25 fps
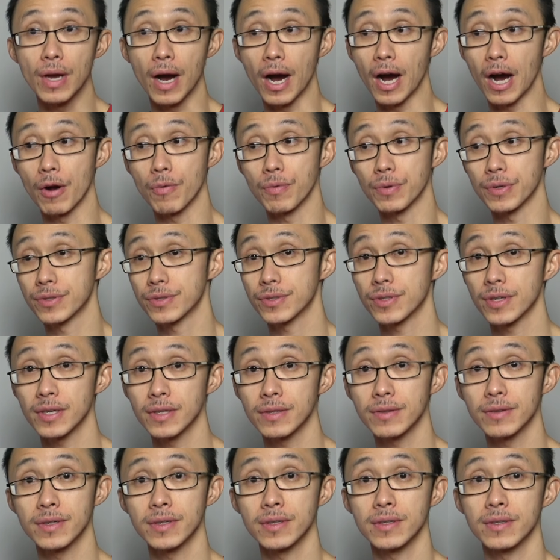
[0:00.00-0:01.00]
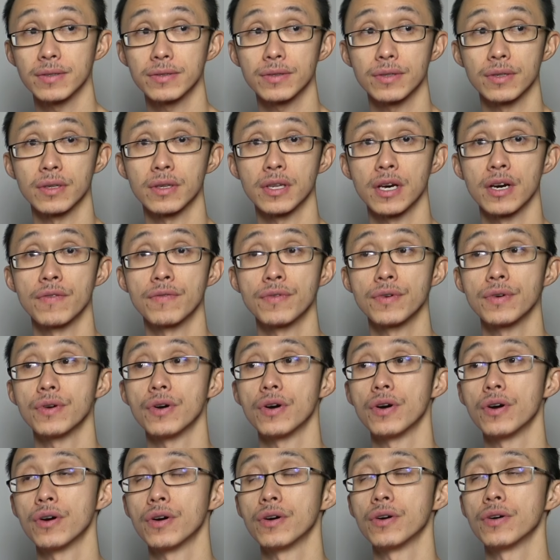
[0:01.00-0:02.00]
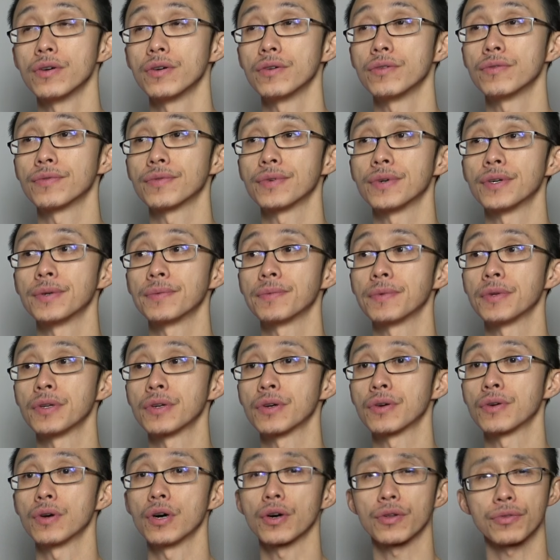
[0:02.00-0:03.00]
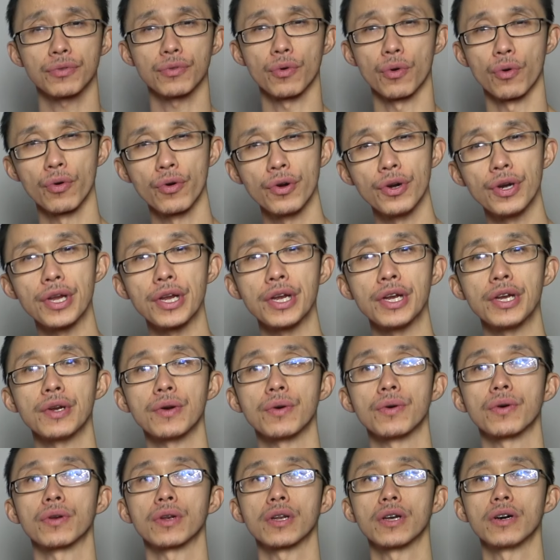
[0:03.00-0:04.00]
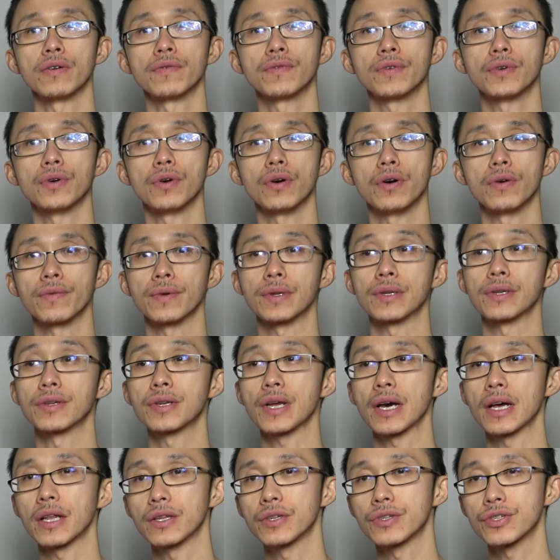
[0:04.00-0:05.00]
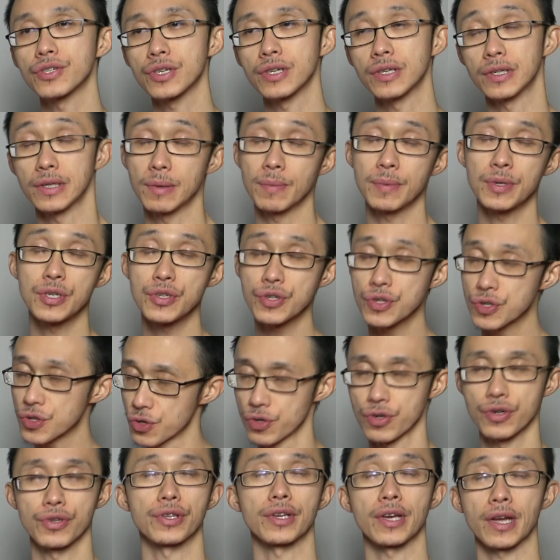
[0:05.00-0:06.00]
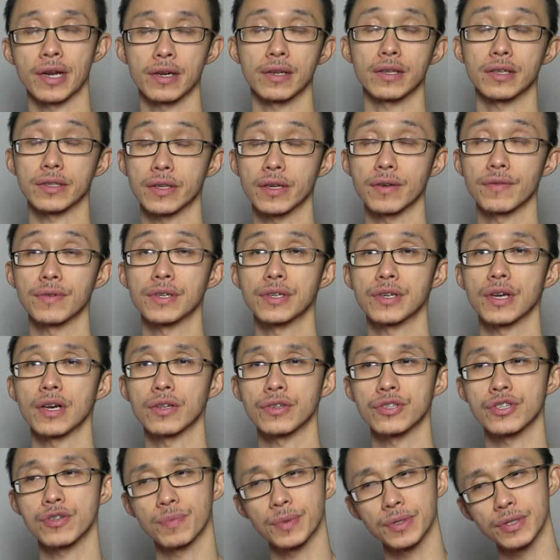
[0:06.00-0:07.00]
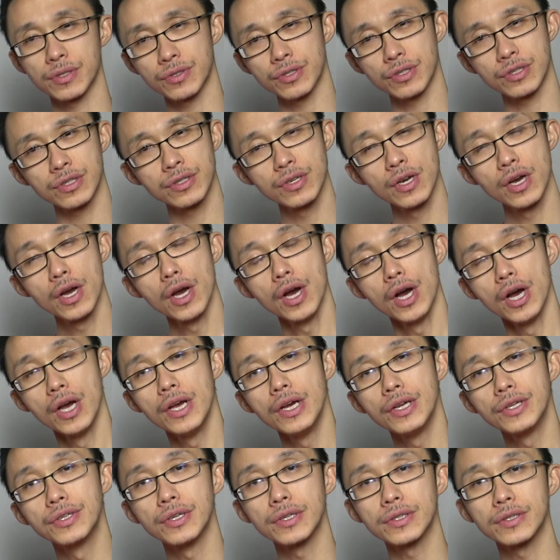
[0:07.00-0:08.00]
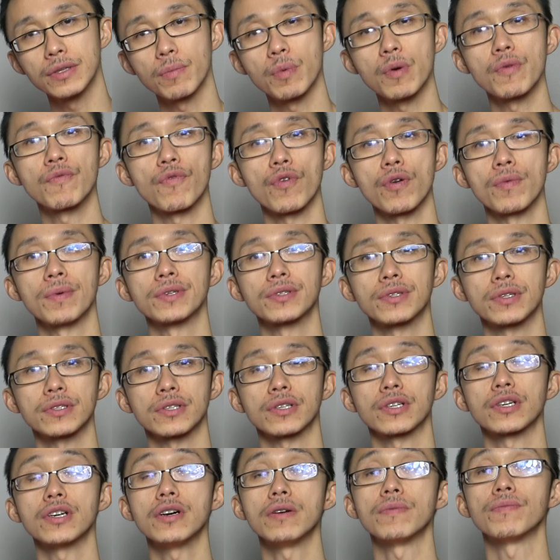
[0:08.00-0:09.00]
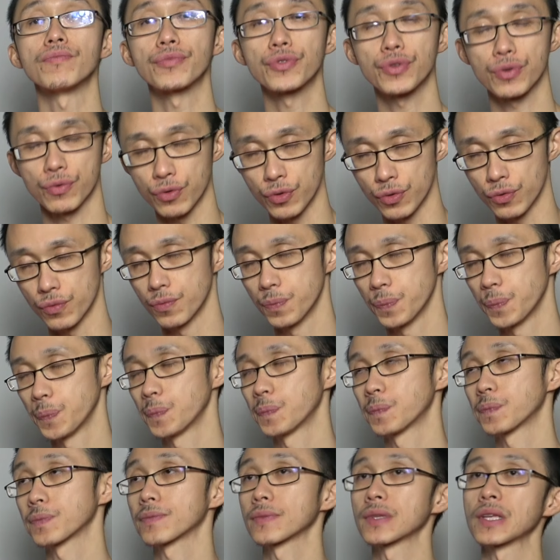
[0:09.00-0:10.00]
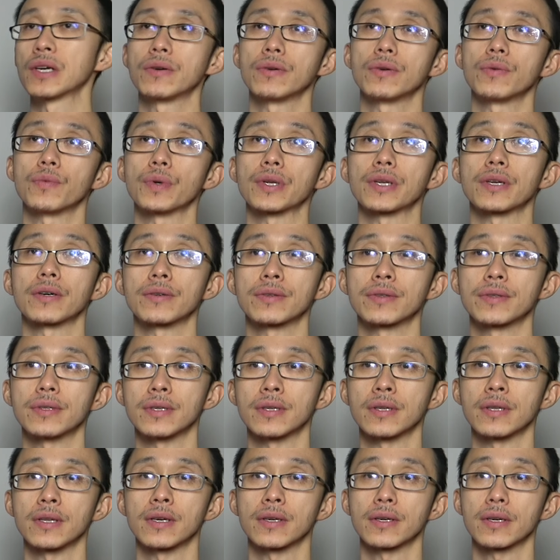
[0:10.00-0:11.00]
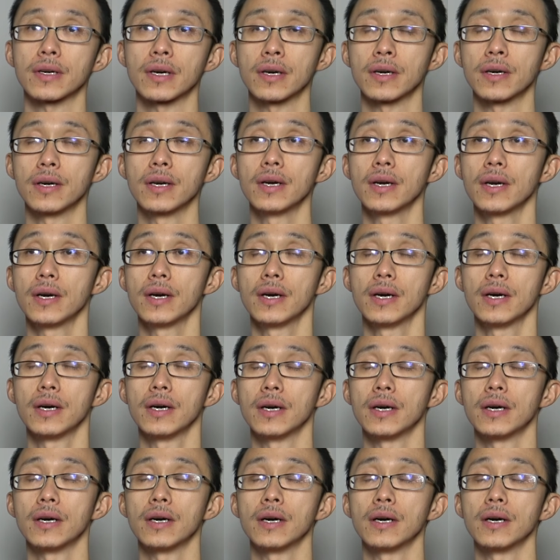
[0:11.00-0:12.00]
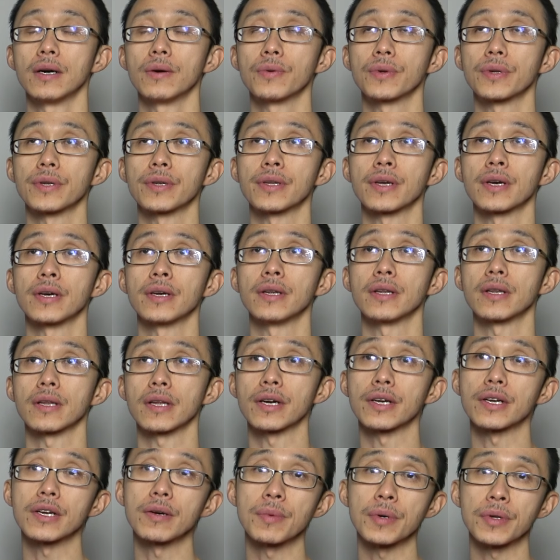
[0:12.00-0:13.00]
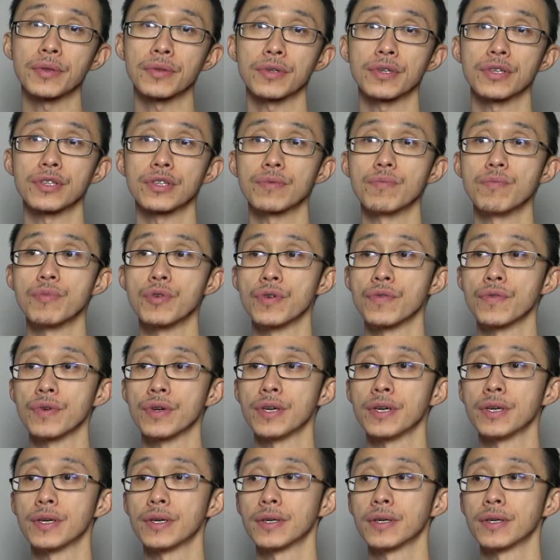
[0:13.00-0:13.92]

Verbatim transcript: I would say the, the level of um, you know authority or level of intelligence. I mean, sure, the analysts have intelligence, but it's just it the performance doesn't come through. And what else did like uh, uh, what did I like about this movie?